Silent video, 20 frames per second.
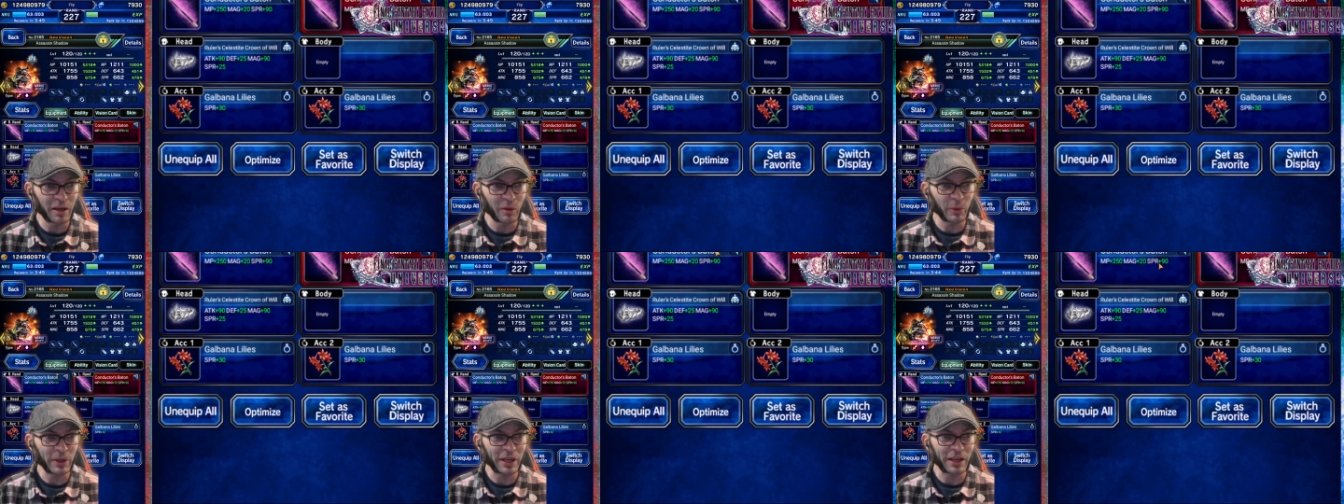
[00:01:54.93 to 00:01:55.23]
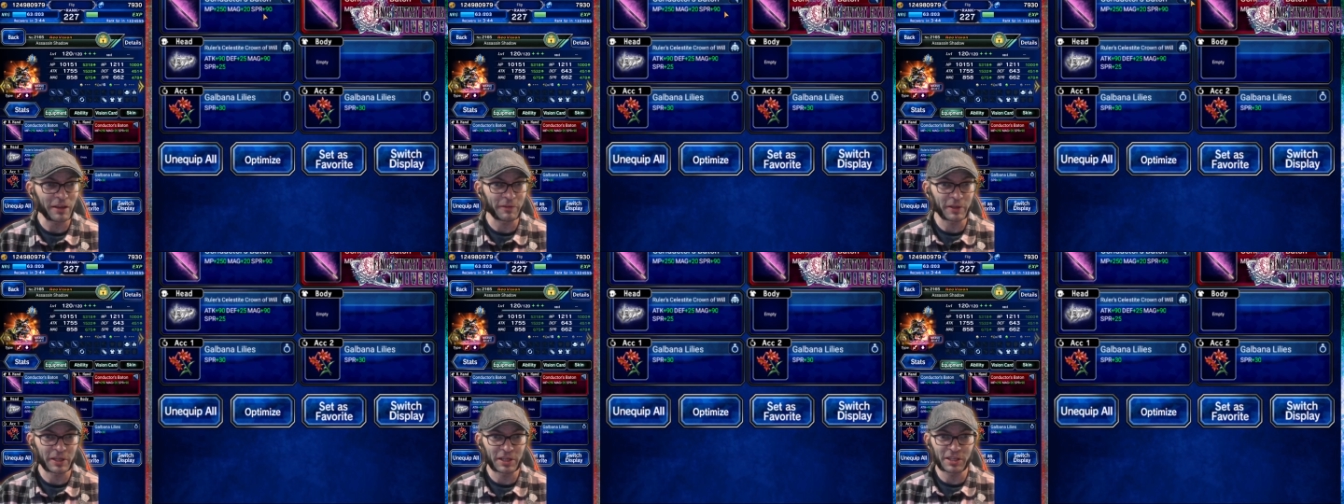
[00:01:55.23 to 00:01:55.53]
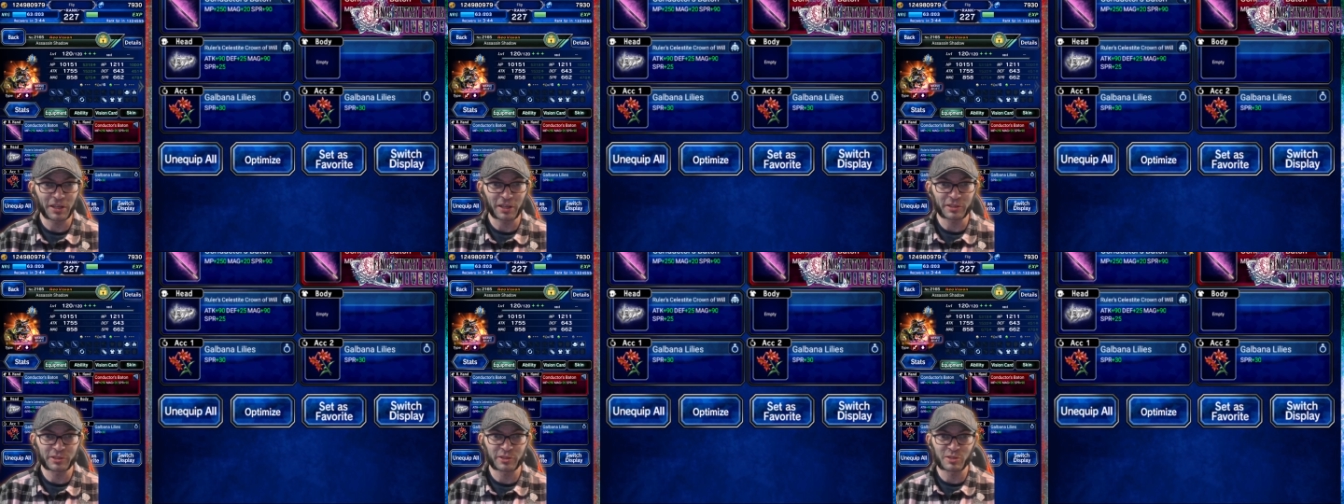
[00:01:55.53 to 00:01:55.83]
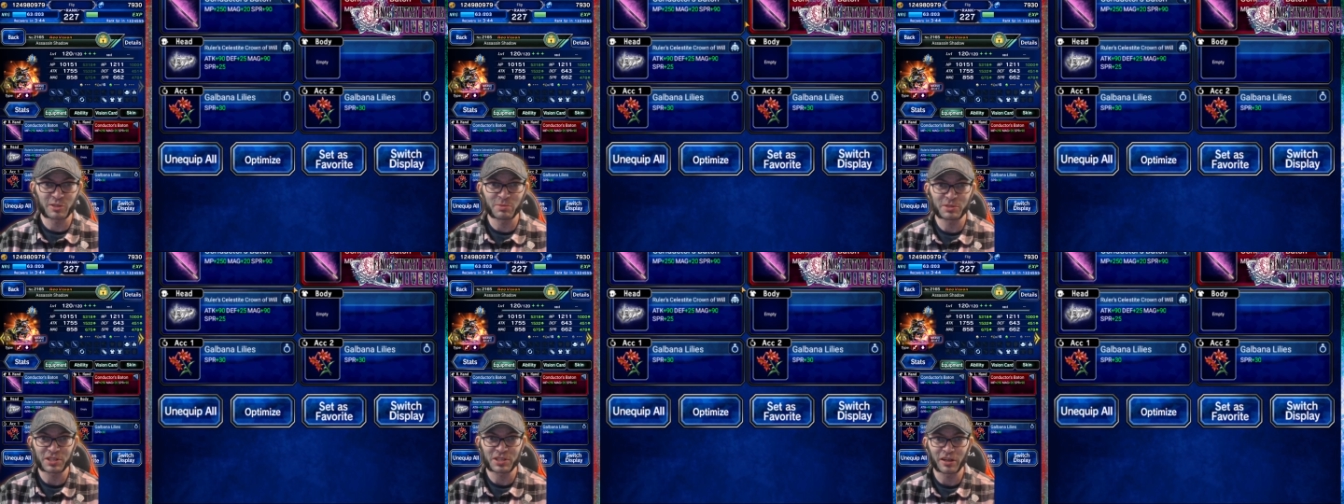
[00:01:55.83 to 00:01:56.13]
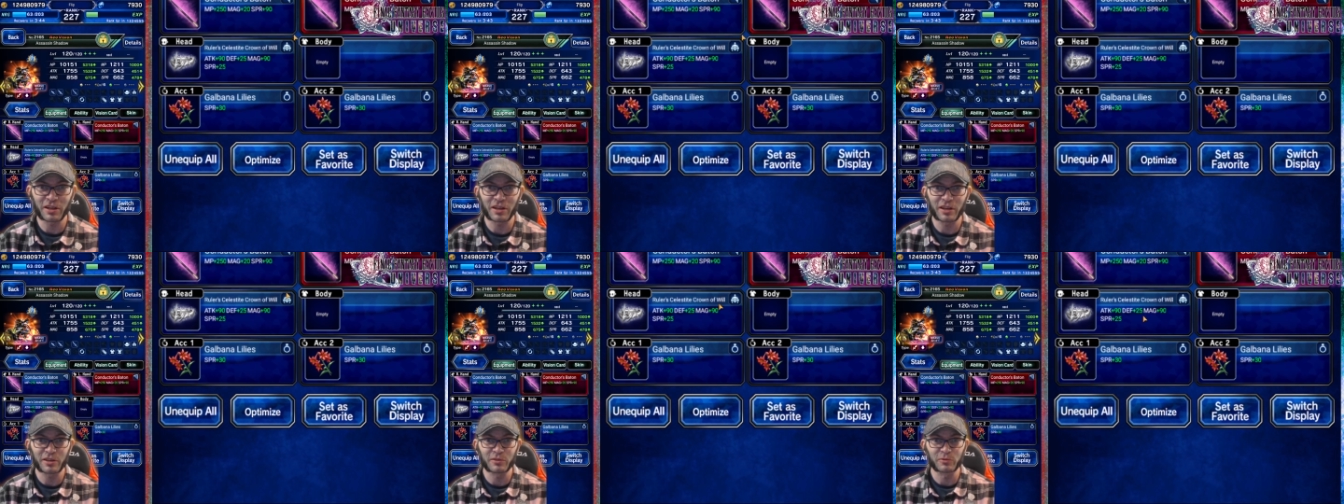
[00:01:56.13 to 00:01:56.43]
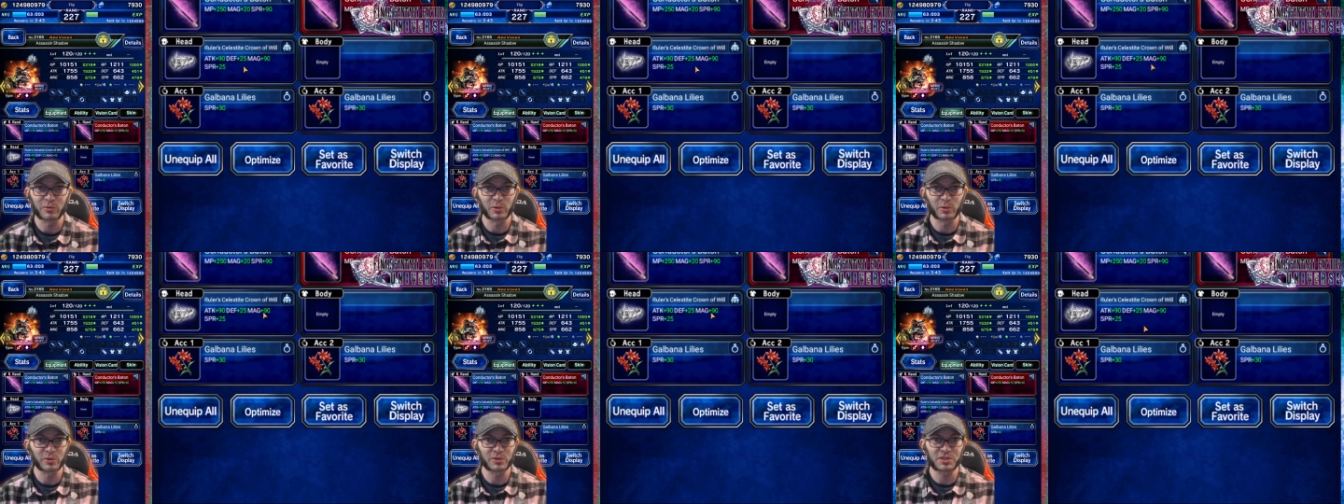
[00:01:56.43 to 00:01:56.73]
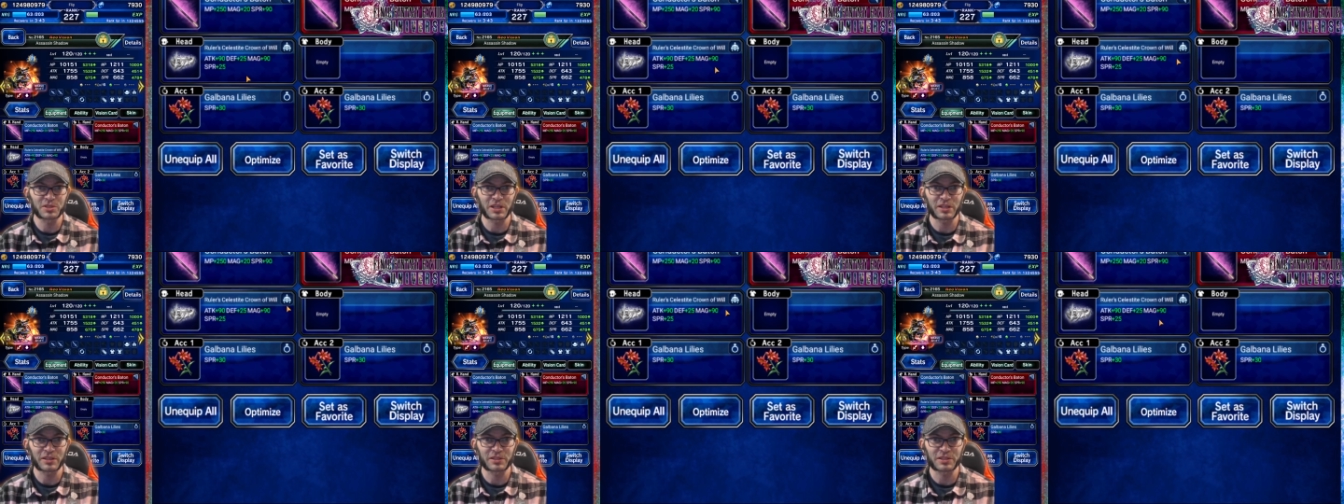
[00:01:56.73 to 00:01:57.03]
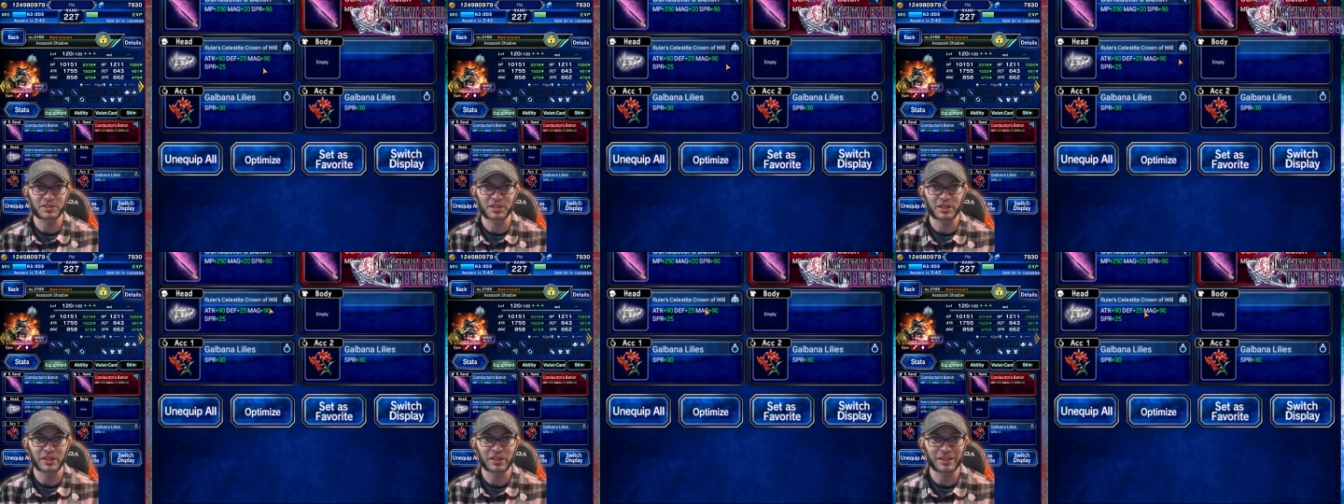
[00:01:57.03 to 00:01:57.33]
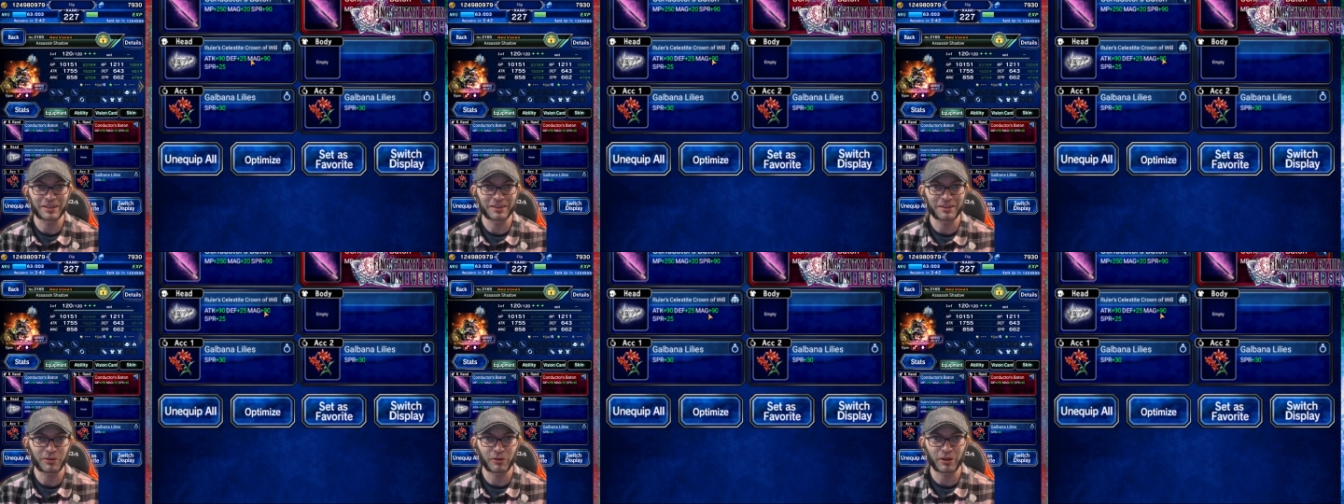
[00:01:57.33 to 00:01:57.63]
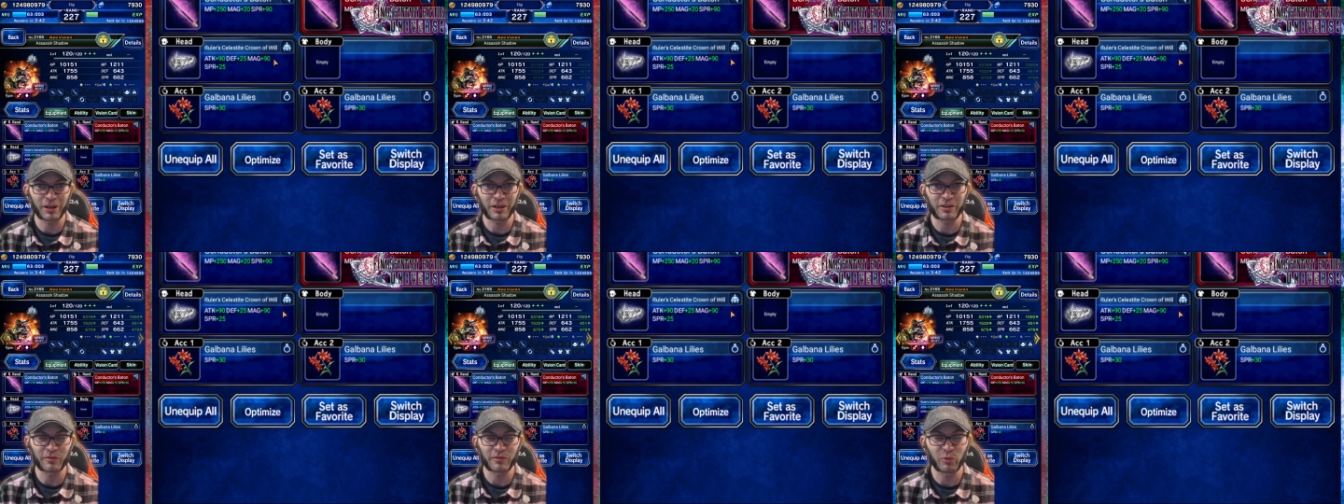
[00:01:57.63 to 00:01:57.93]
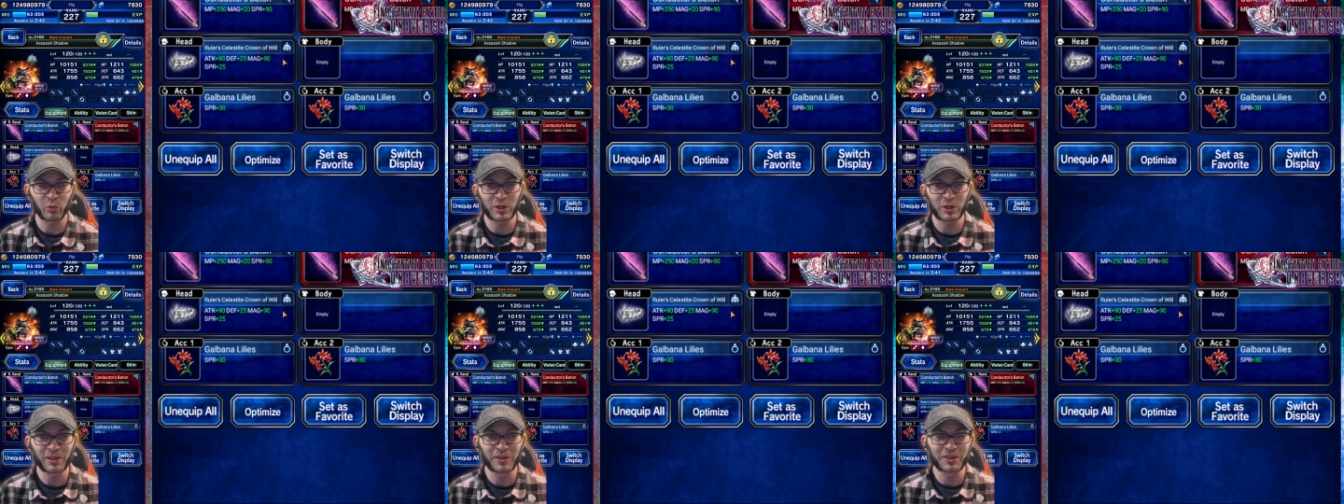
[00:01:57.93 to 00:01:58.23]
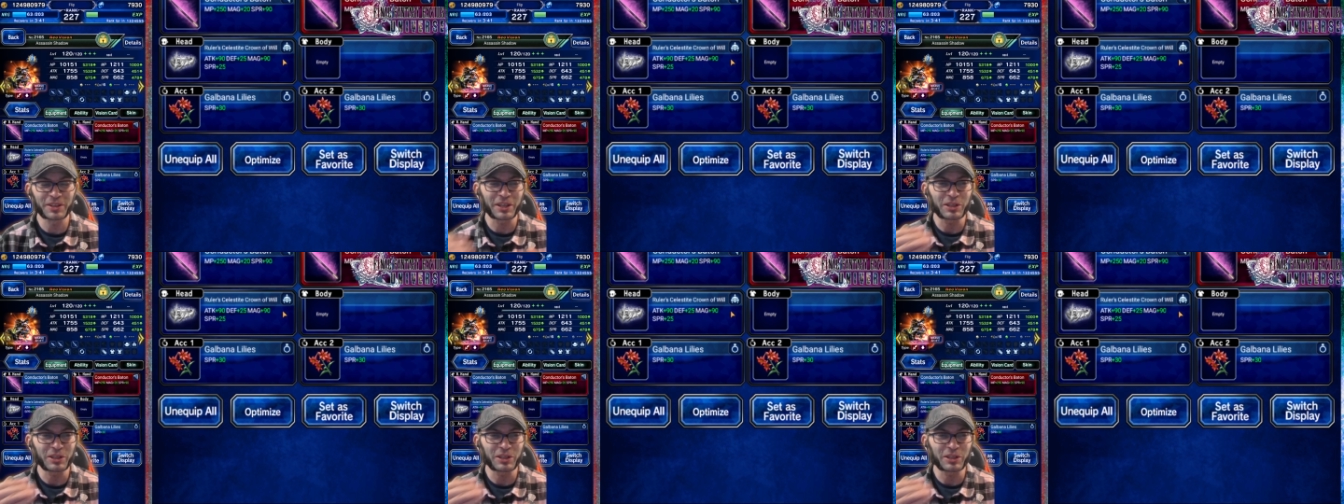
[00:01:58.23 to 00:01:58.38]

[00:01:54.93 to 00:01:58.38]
We have Conductor's Baton, Ruler Celestite, Crown of Will.